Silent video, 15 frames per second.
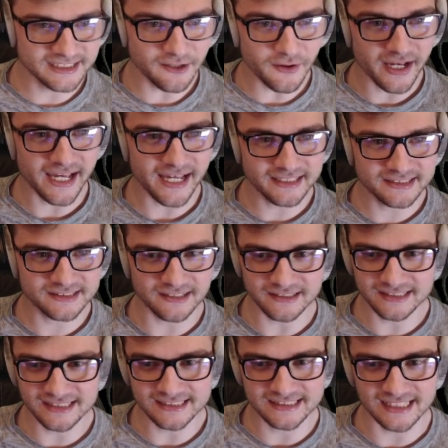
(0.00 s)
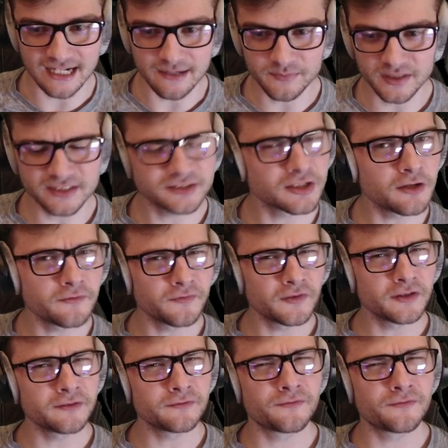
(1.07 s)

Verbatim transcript: go ahead, start this up. Let's go for